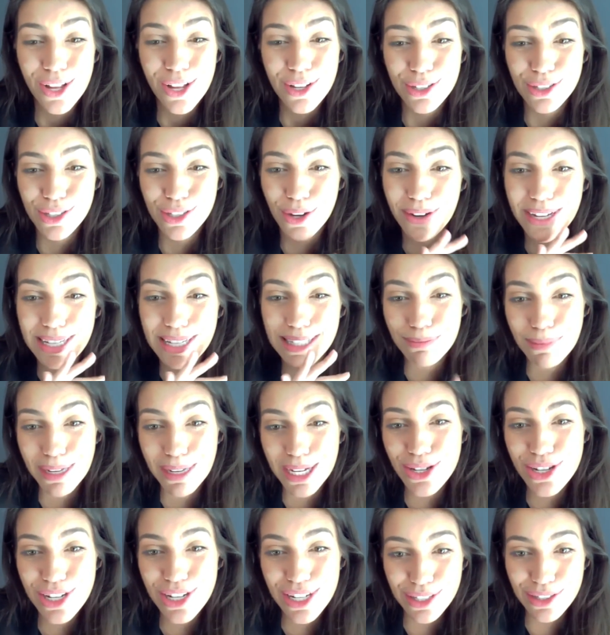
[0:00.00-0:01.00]
So as
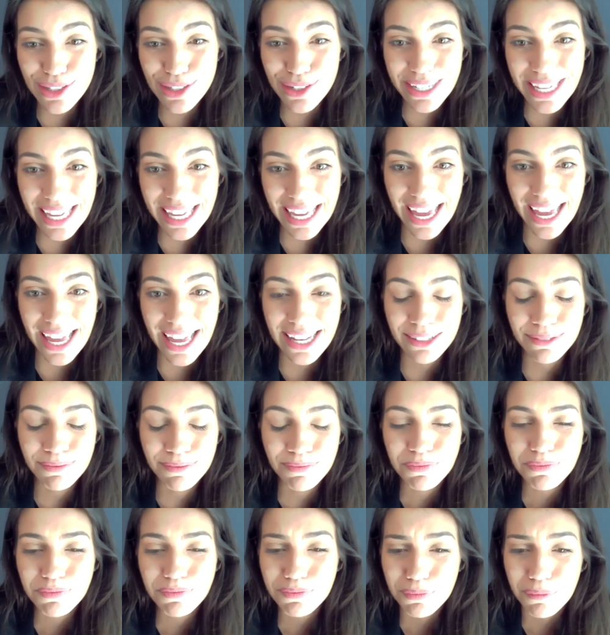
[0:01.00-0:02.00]
much as you
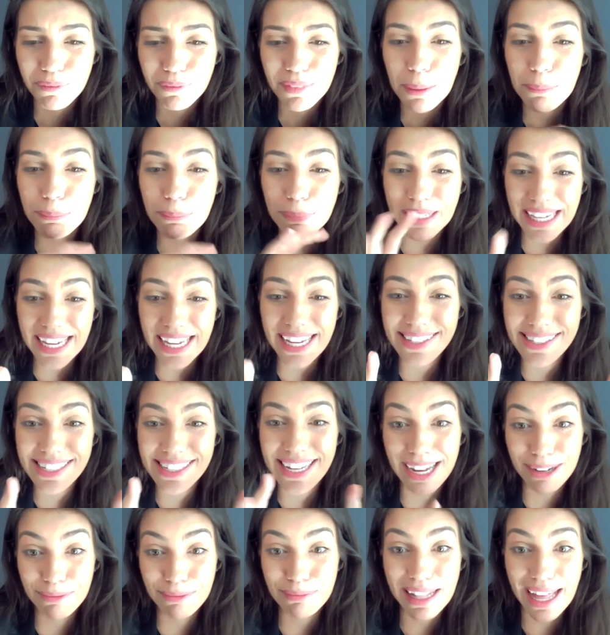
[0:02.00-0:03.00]
can, please
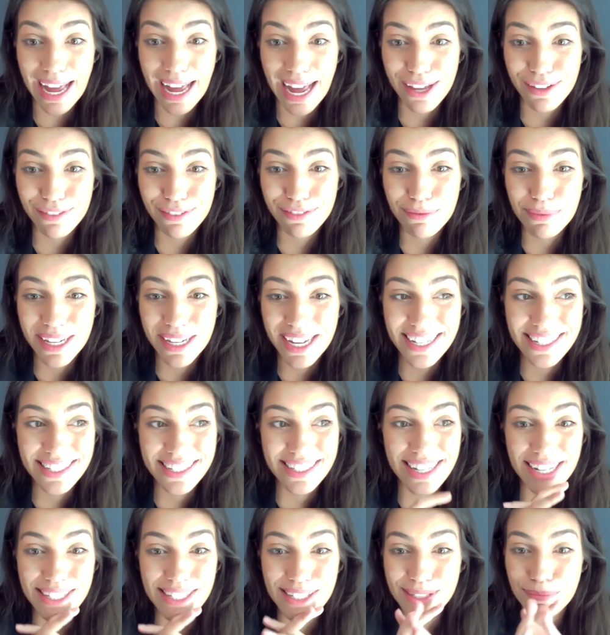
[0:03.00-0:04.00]
come live, because
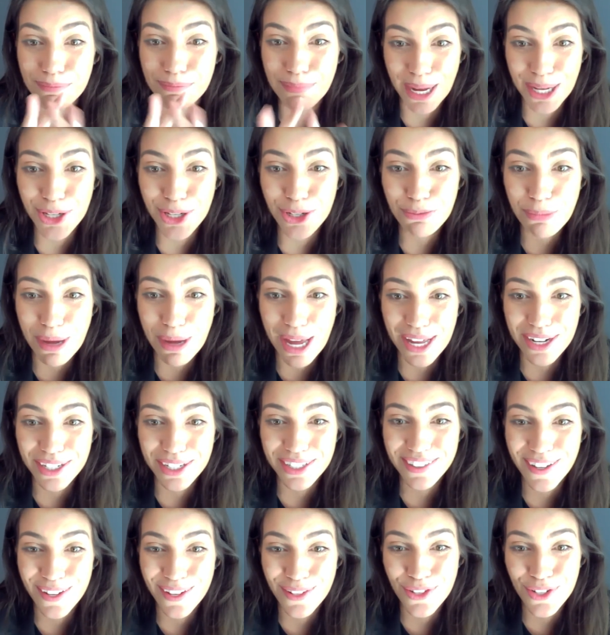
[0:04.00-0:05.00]
that's much better
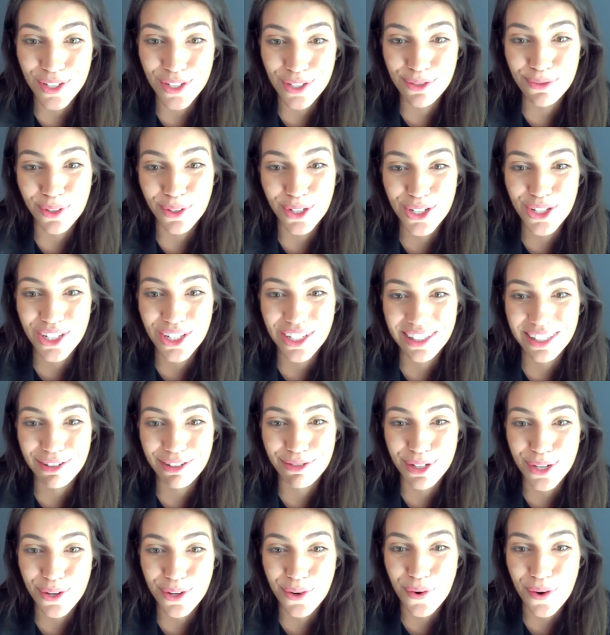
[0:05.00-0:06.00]
than just watching the
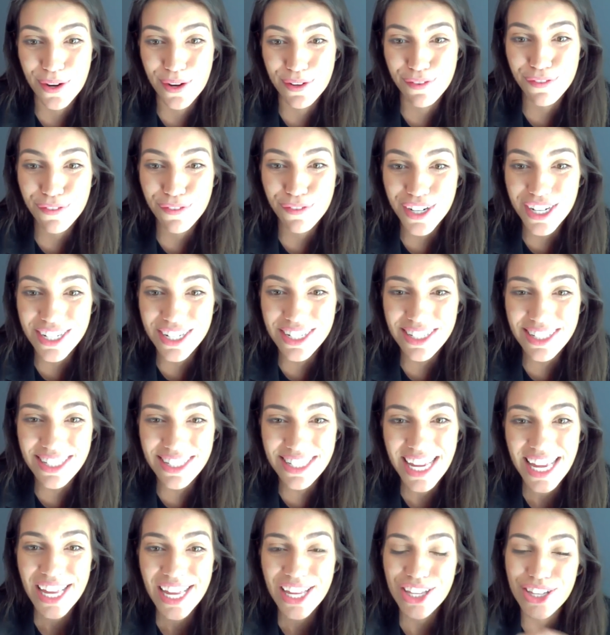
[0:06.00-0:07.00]
record first.
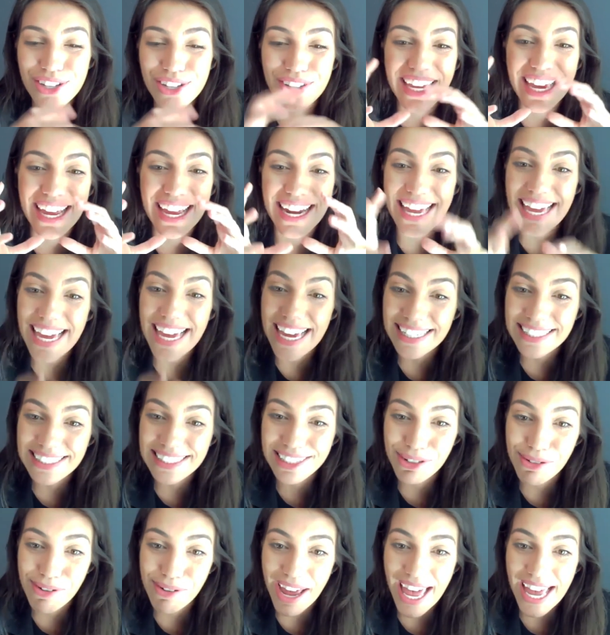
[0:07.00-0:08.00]
You can
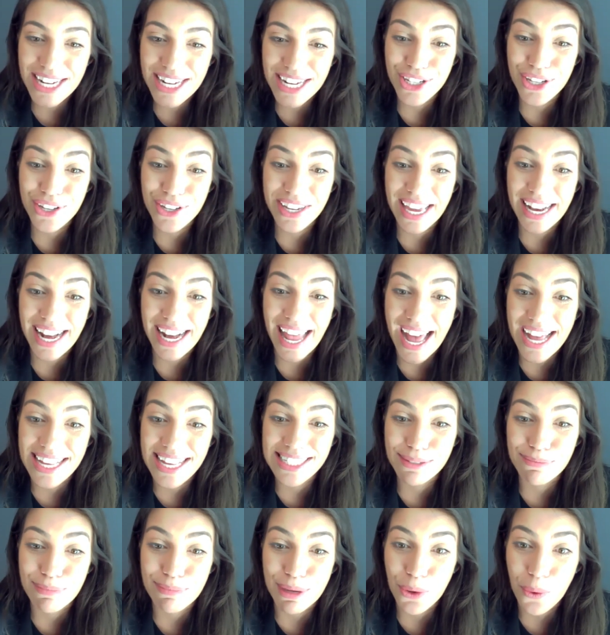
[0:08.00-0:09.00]
interact, you can
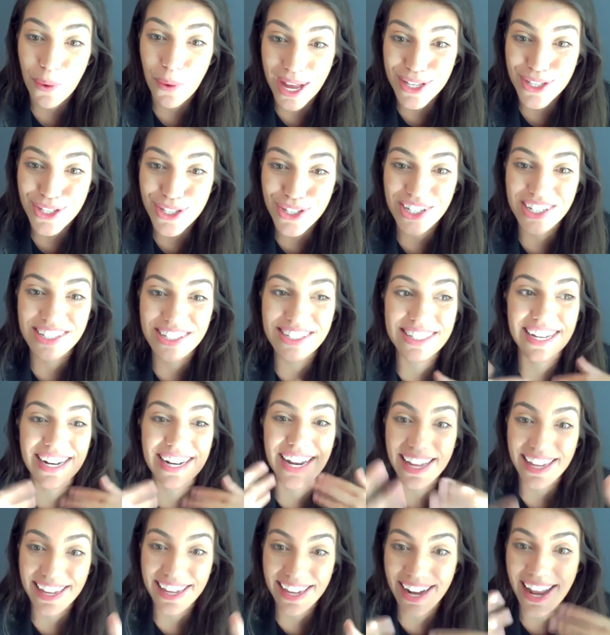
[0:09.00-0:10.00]
ask me questions, and
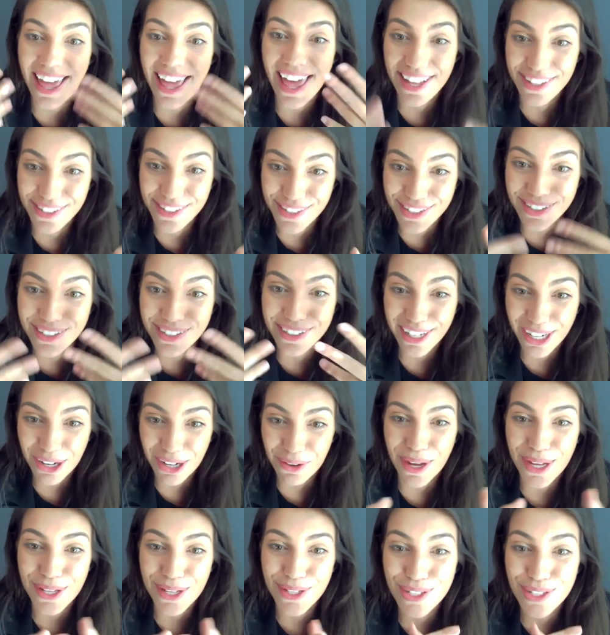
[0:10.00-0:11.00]
I can answer the
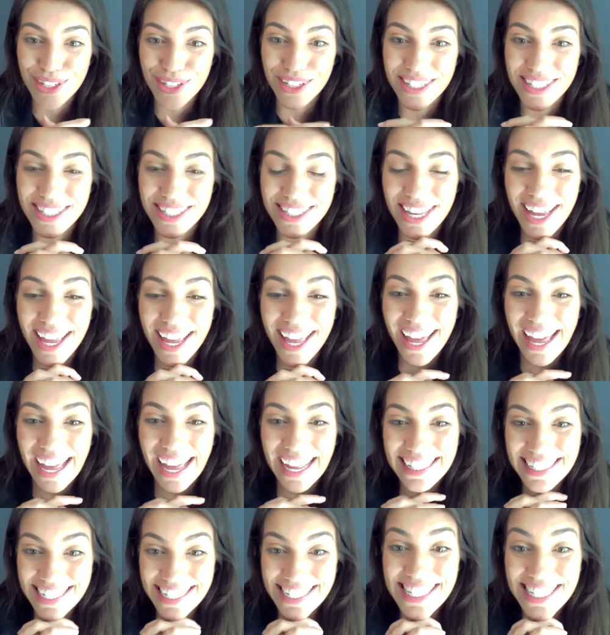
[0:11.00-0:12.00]
questions
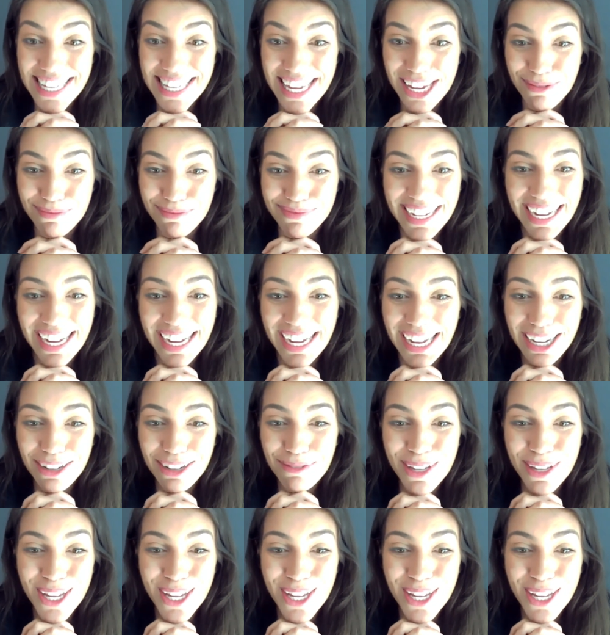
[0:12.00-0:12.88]
at the same time.